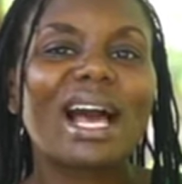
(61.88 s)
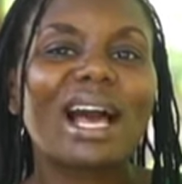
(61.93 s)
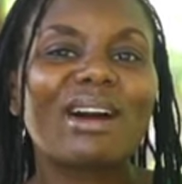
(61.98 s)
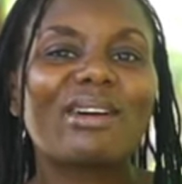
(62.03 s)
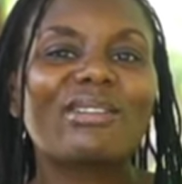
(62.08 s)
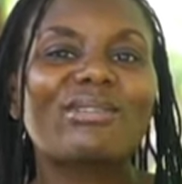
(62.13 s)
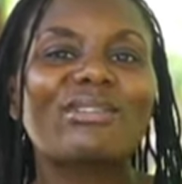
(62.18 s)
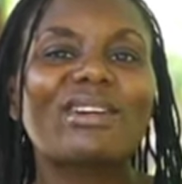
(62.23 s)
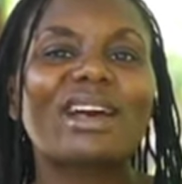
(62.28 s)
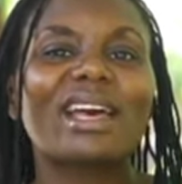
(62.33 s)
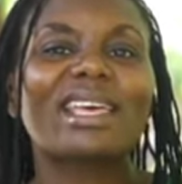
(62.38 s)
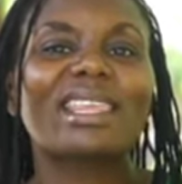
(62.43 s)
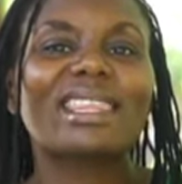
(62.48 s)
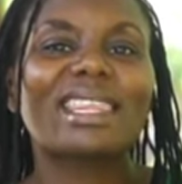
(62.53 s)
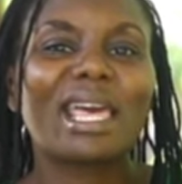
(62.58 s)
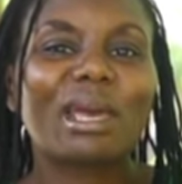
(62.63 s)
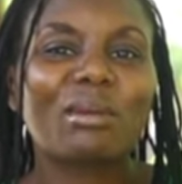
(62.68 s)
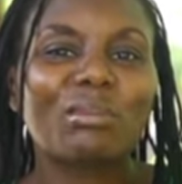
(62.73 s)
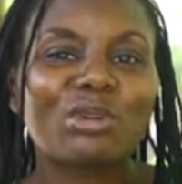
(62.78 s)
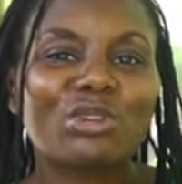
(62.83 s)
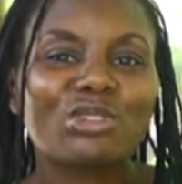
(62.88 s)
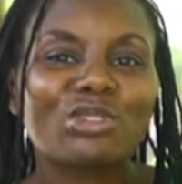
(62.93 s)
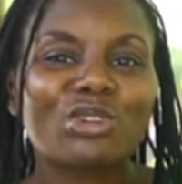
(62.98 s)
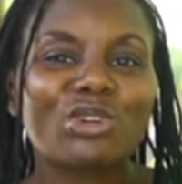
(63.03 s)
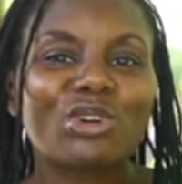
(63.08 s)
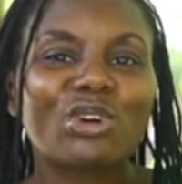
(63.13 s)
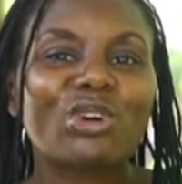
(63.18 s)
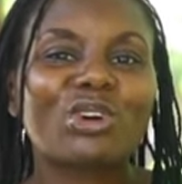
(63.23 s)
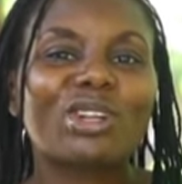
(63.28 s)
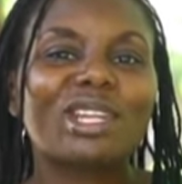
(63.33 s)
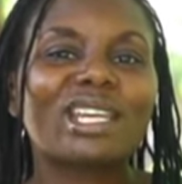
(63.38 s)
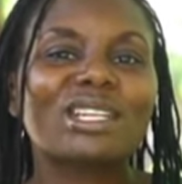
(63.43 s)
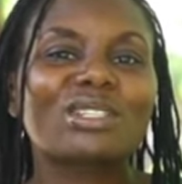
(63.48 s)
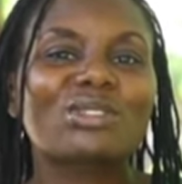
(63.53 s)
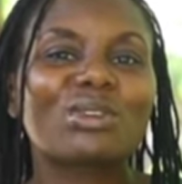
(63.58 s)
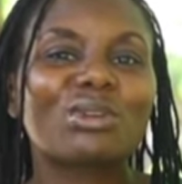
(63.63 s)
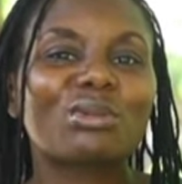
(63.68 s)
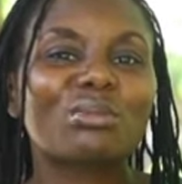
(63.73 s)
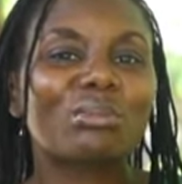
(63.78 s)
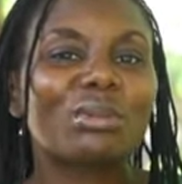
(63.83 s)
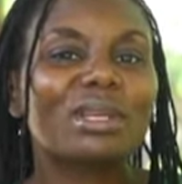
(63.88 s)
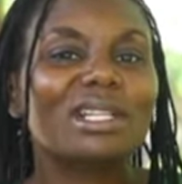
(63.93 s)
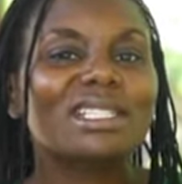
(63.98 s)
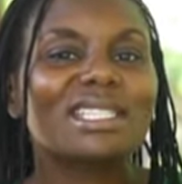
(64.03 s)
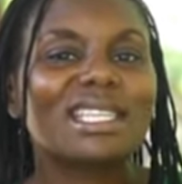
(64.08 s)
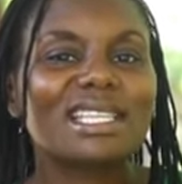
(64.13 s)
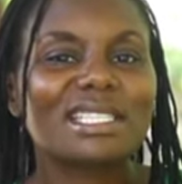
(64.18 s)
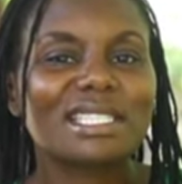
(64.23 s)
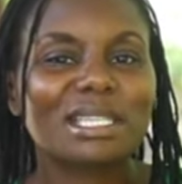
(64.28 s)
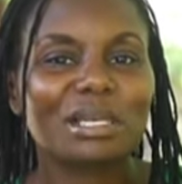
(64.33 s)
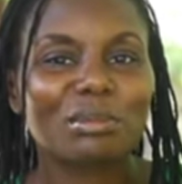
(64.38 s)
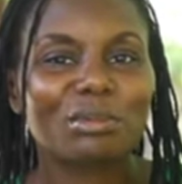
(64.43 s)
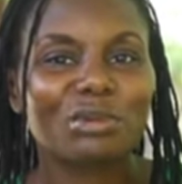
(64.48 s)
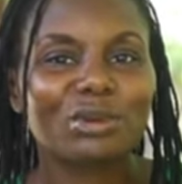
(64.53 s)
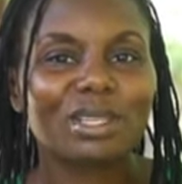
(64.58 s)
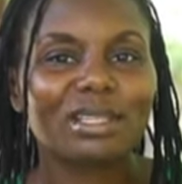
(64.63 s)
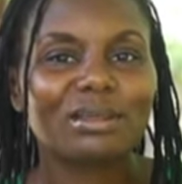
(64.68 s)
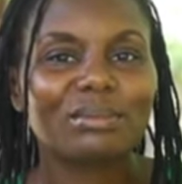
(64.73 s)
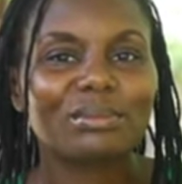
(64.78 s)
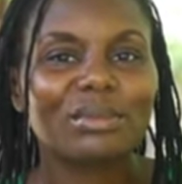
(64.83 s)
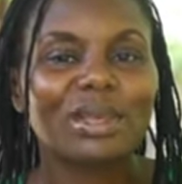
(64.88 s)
have their emotional connection built the same way.